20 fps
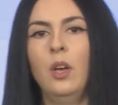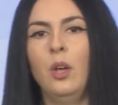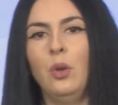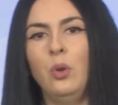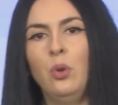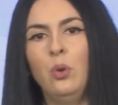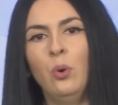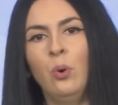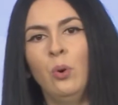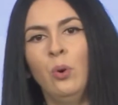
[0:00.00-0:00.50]

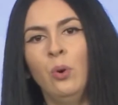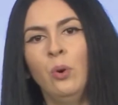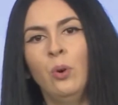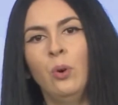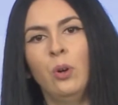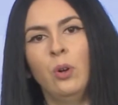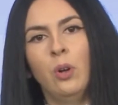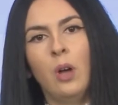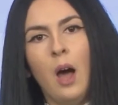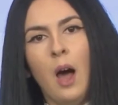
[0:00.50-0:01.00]
You
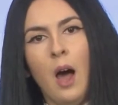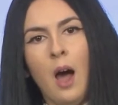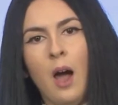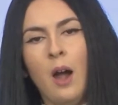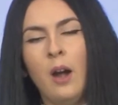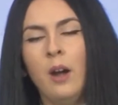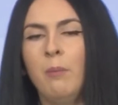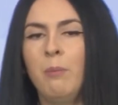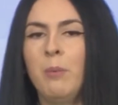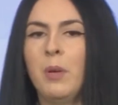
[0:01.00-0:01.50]

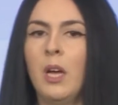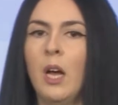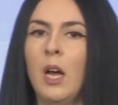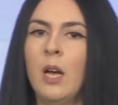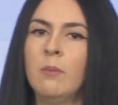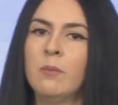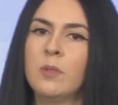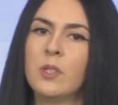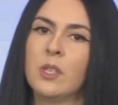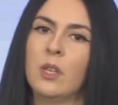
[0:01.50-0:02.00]
are
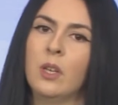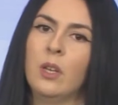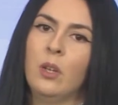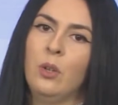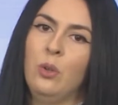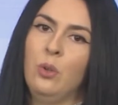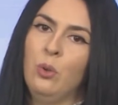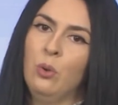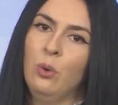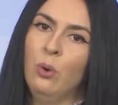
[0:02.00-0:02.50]
becomes
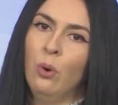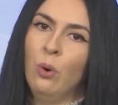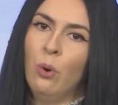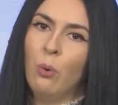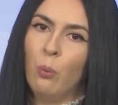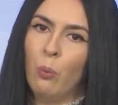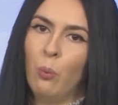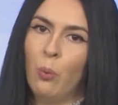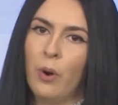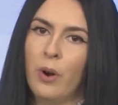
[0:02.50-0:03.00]
you
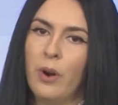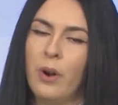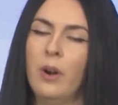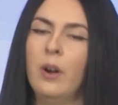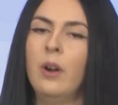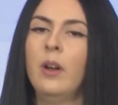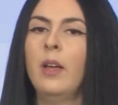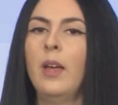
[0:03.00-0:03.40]
were,